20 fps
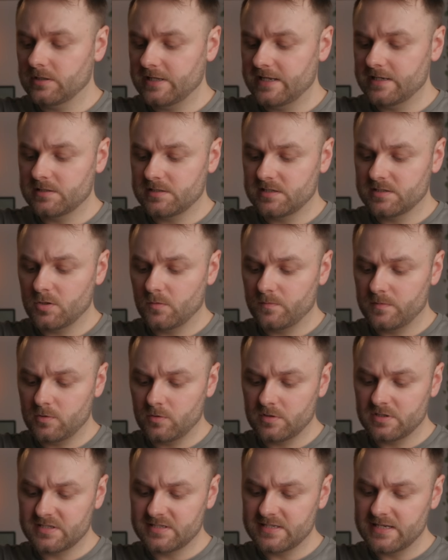lenses up,
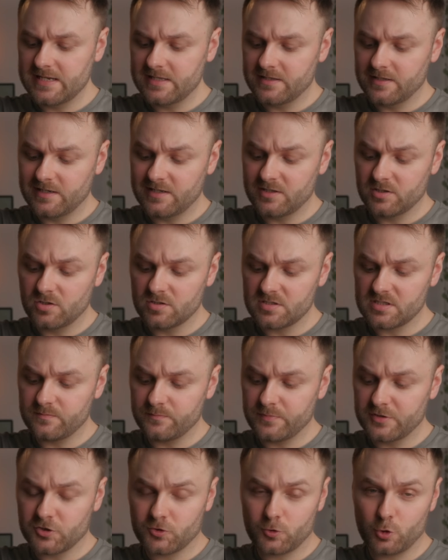you can see that it
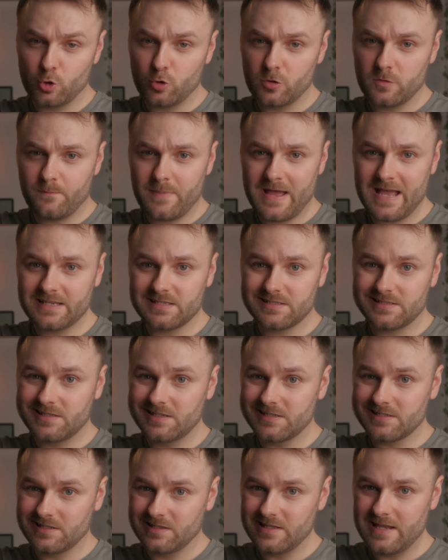doesn't protrude past
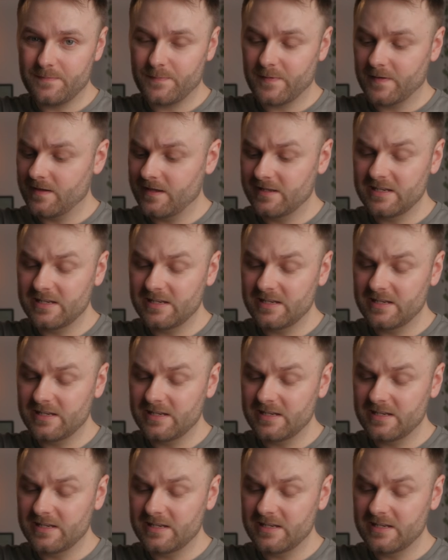this lip.